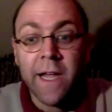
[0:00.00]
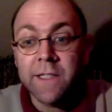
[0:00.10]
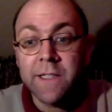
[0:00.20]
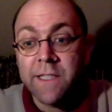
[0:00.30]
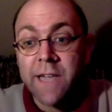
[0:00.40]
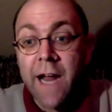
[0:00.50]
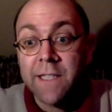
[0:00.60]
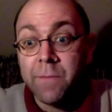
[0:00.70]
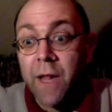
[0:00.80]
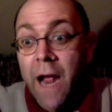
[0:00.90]
It's a
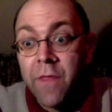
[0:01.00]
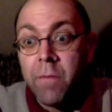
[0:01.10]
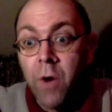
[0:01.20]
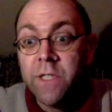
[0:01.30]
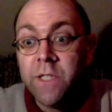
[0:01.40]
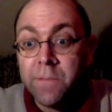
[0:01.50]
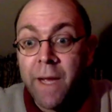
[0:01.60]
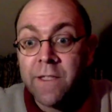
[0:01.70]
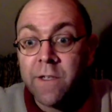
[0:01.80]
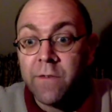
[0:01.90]
status symbol. And the most
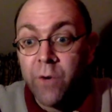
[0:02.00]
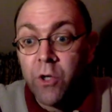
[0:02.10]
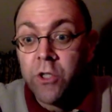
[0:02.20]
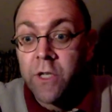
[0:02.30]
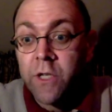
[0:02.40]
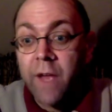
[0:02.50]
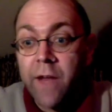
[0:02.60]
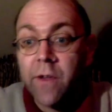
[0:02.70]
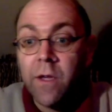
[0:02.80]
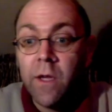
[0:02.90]
expensive version of
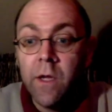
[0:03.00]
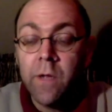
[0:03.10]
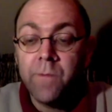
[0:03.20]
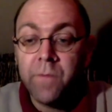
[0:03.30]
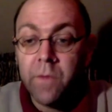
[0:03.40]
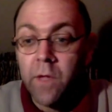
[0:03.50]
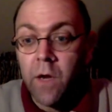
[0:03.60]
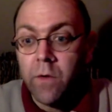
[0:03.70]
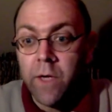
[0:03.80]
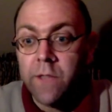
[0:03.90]
it,
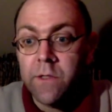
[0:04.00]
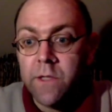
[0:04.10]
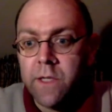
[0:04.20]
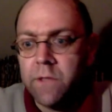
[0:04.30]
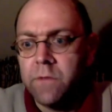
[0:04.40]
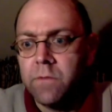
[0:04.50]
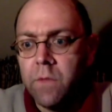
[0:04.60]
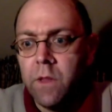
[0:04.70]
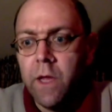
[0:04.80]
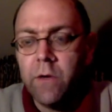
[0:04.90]
is
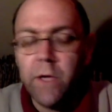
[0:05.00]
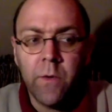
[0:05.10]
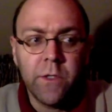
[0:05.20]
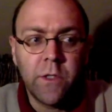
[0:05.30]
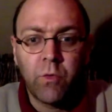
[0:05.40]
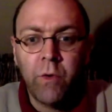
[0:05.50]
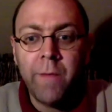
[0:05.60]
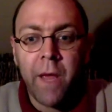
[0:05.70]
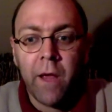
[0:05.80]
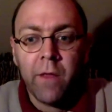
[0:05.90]
literally, is
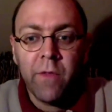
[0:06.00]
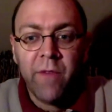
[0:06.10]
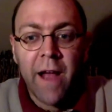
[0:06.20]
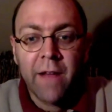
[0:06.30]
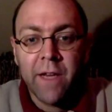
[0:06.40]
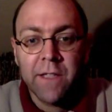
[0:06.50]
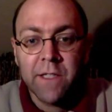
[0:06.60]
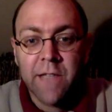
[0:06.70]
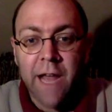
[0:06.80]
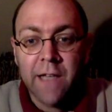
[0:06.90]
screaming the fact that
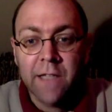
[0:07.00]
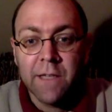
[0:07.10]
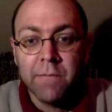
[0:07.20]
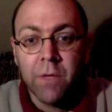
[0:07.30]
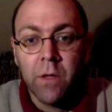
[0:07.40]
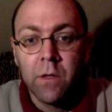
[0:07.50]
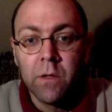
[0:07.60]
it's a status symbol.